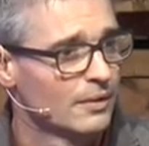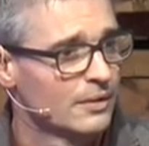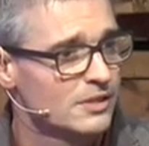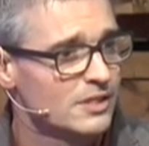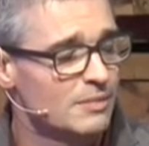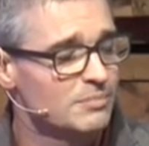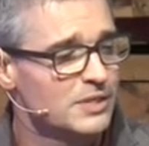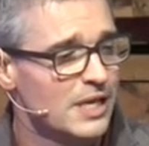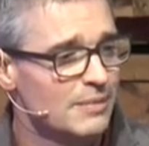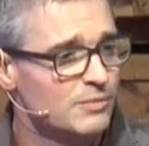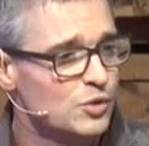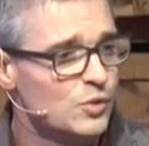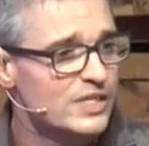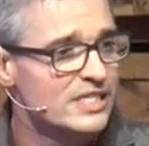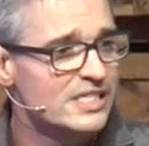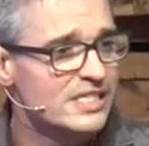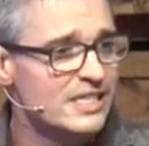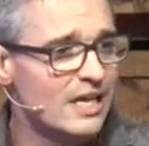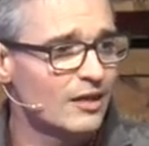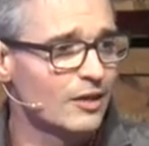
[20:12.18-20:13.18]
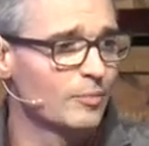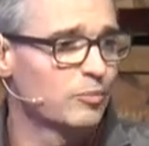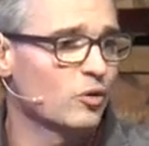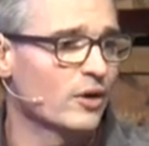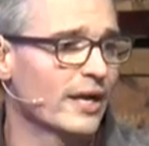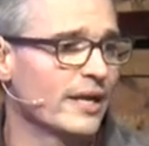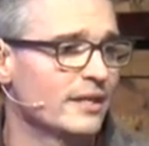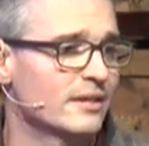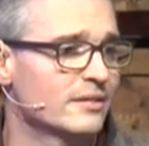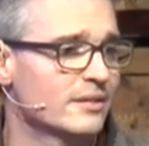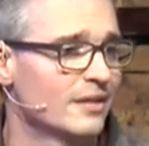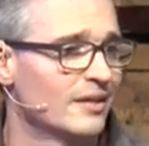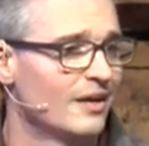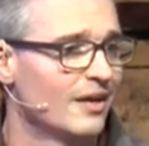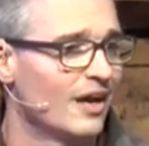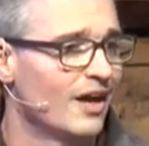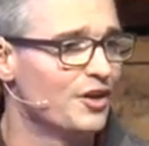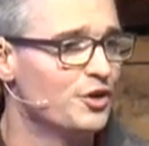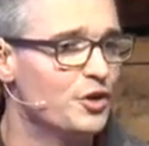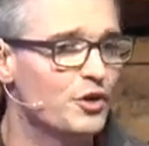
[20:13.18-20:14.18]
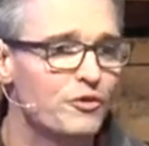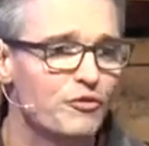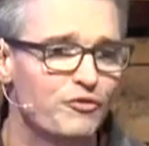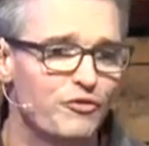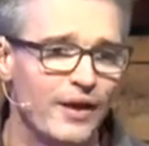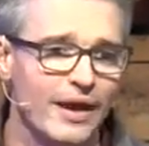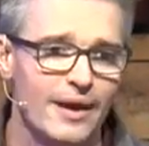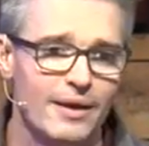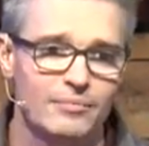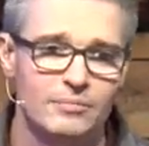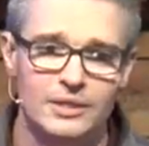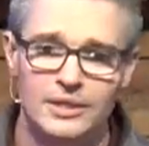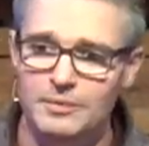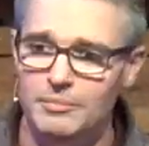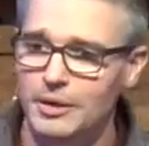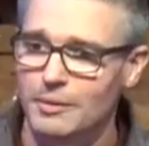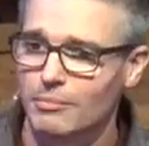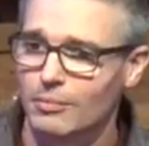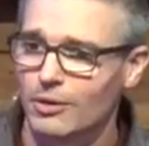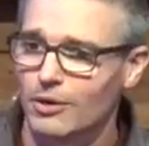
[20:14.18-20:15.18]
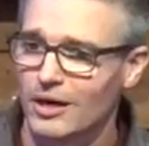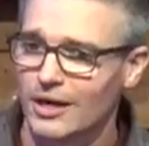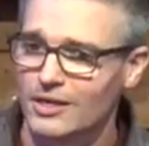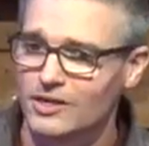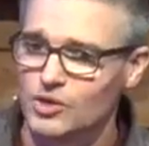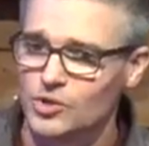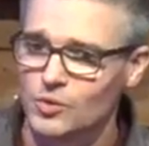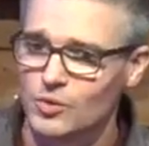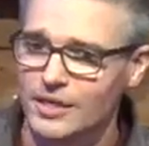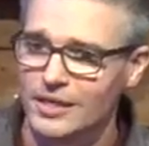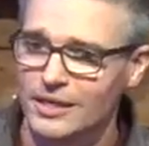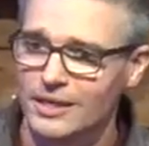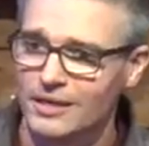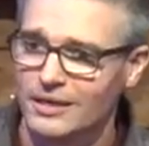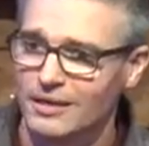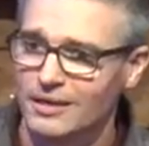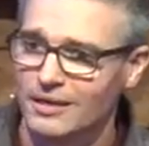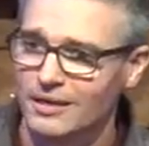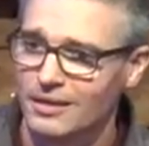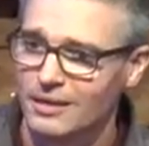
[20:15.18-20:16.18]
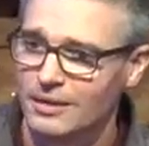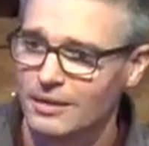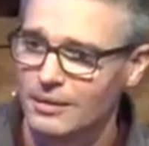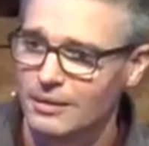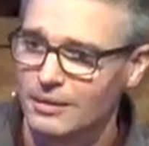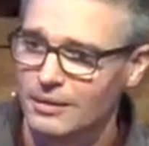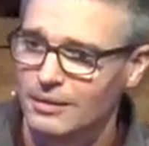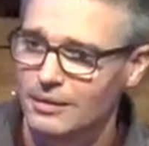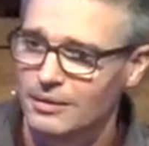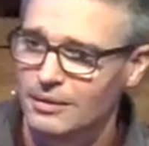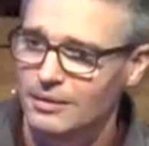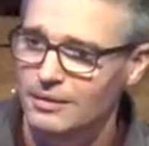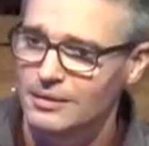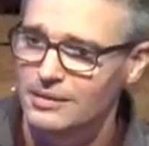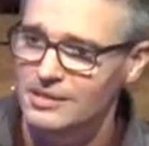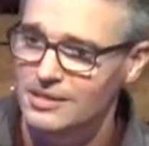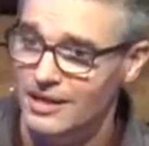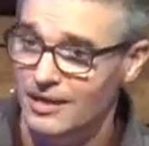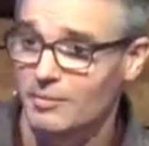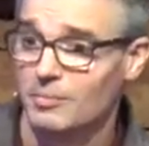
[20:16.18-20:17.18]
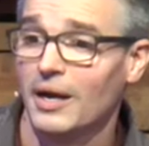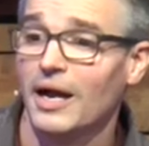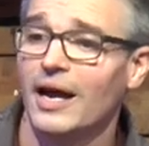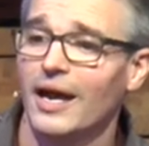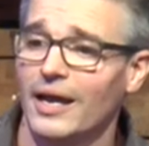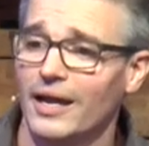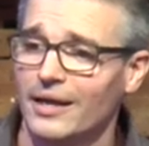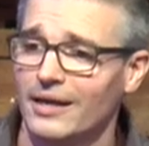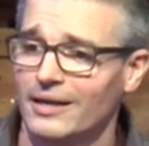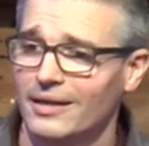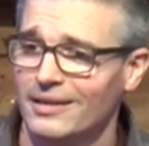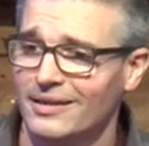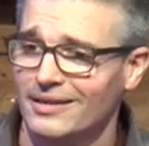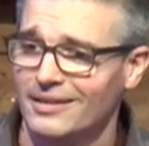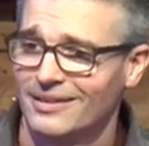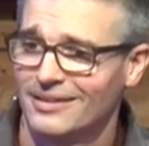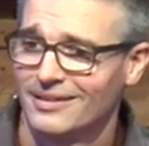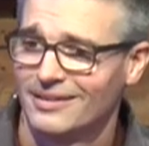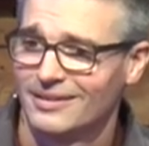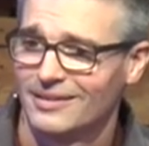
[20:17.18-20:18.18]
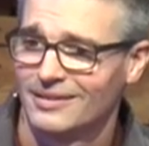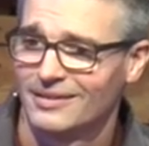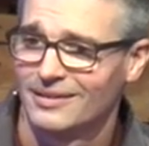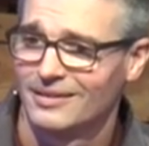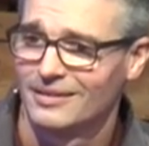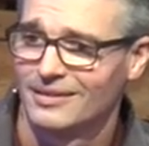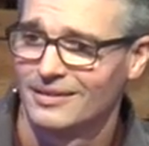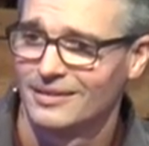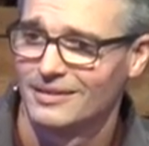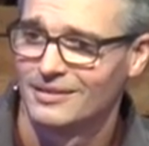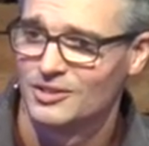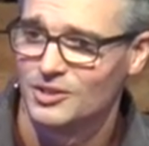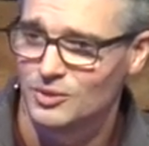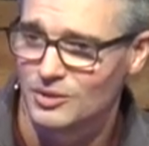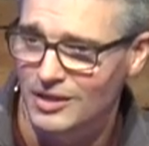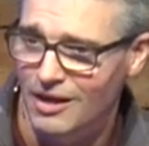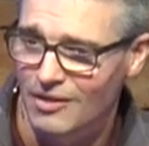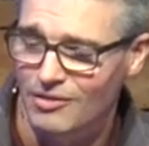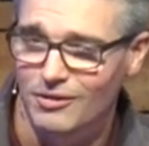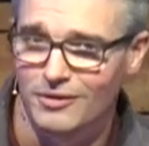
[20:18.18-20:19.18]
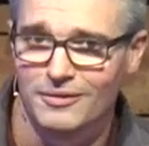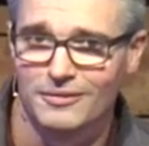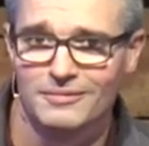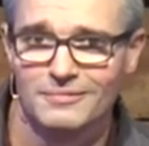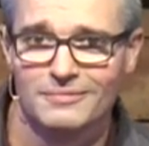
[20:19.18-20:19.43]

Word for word: Sometimes we celebrate a new family member as we say goodbye to another.